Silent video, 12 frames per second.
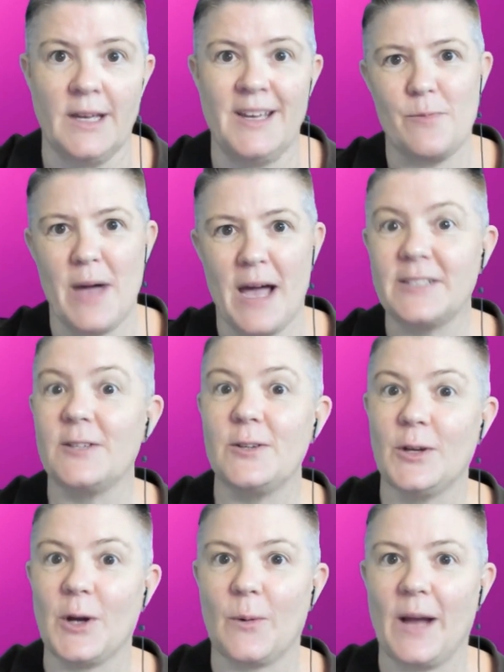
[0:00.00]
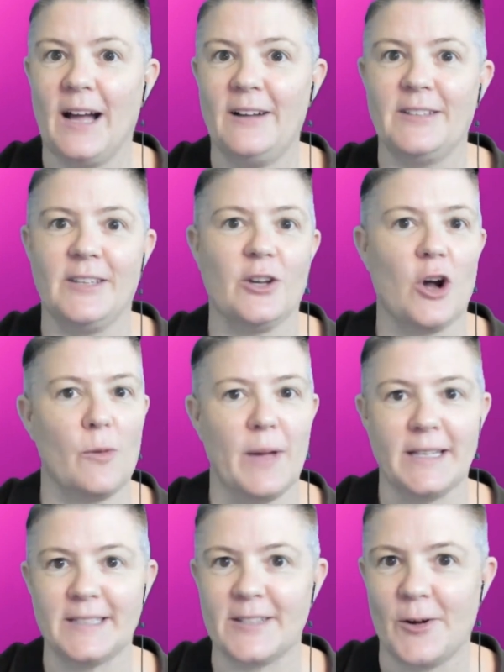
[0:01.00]
Imagine you go out, you
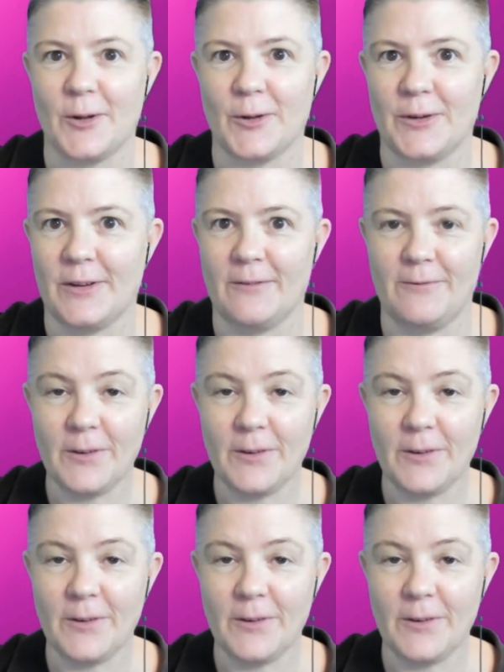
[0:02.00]
comment on